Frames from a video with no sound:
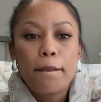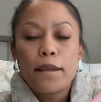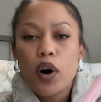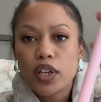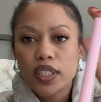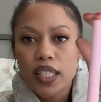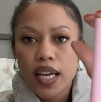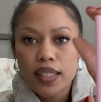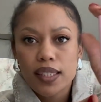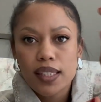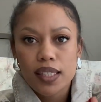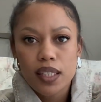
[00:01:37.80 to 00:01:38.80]
bond and
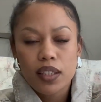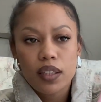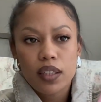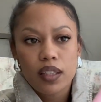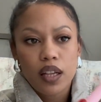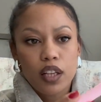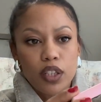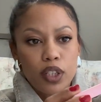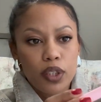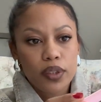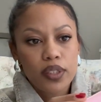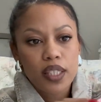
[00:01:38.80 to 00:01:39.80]
seal
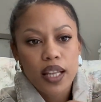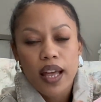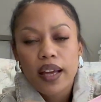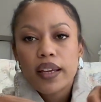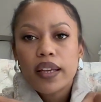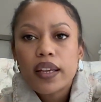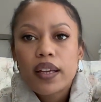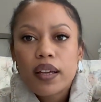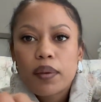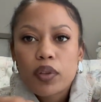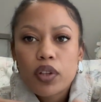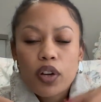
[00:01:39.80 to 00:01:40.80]
looks like.
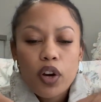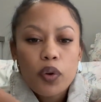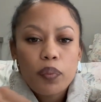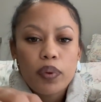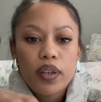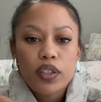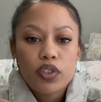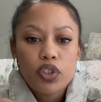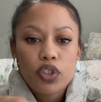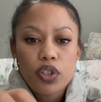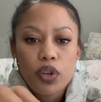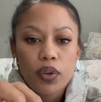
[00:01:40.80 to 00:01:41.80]
I'm gonna open and
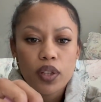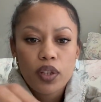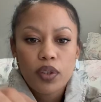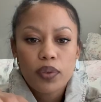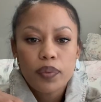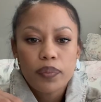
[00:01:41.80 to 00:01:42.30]
show you.